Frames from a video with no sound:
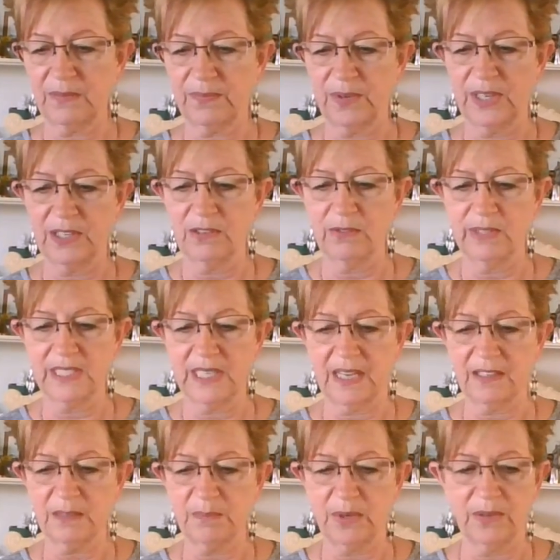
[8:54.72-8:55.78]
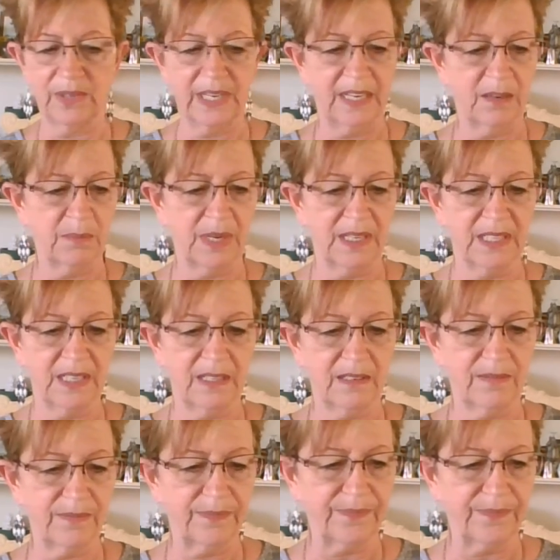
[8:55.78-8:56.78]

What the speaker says: friend whose house burned down by that.